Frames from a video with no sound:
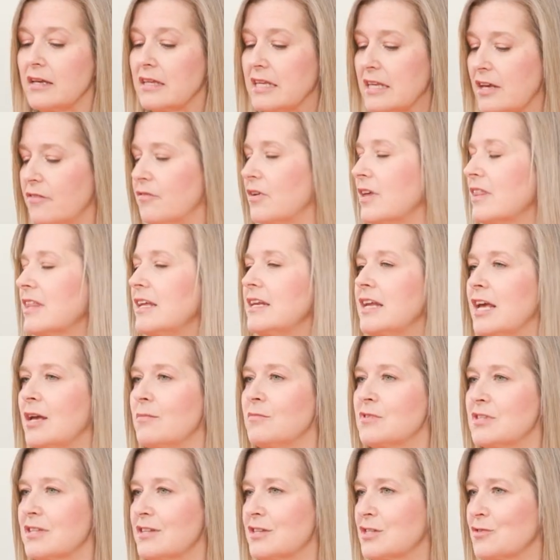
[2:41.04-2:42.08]
Giving the
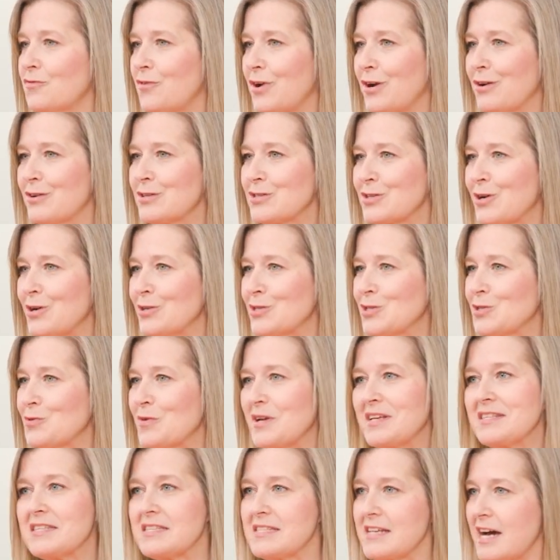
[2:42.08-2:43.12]
name to this fragrance called
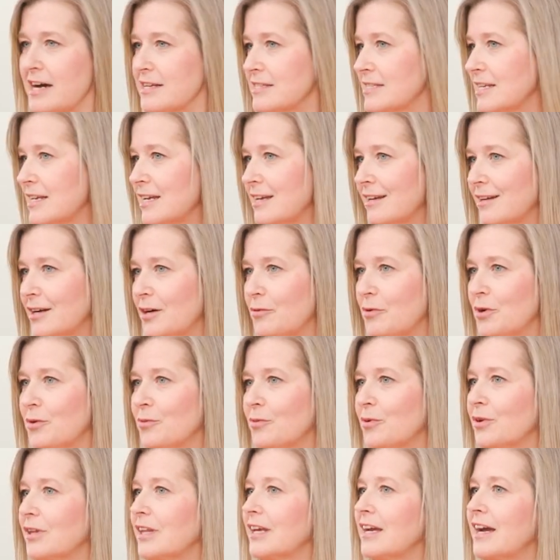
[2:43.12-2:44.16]
Sweet and Sassy, we
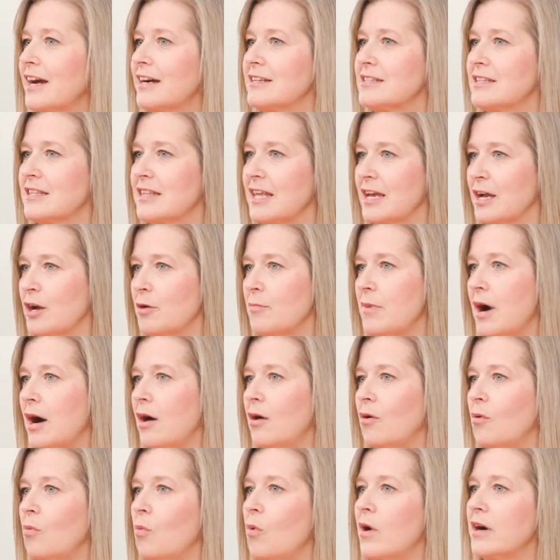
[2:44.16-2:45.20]
really had to think
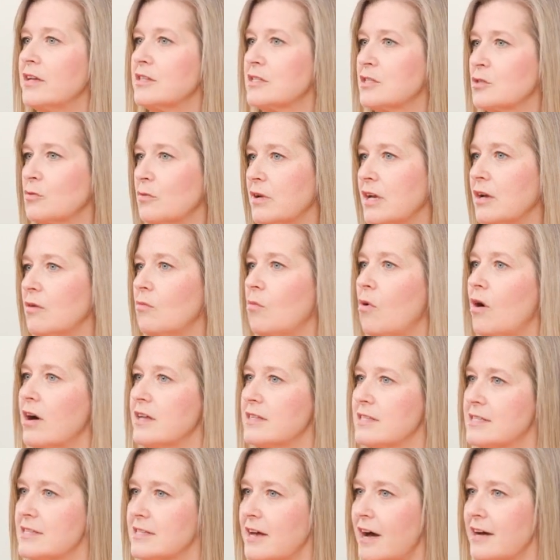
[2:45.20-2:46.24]
about what sweet,
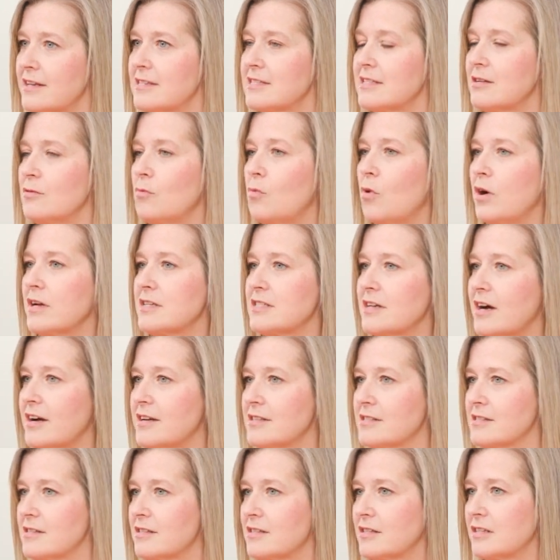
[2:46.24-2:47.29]
what sassy, what
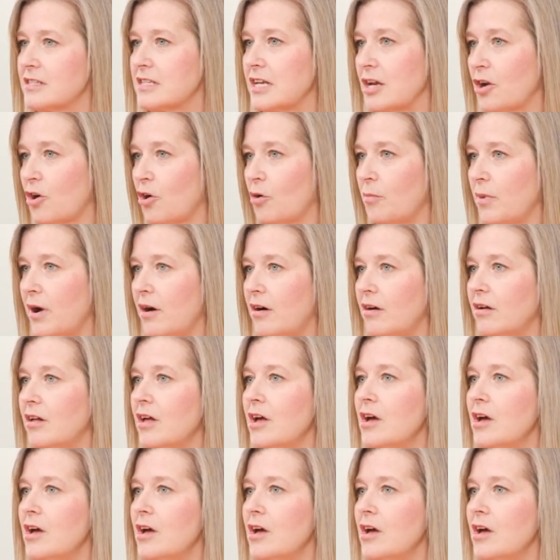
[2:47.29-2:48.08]
ties into Tinkerbell.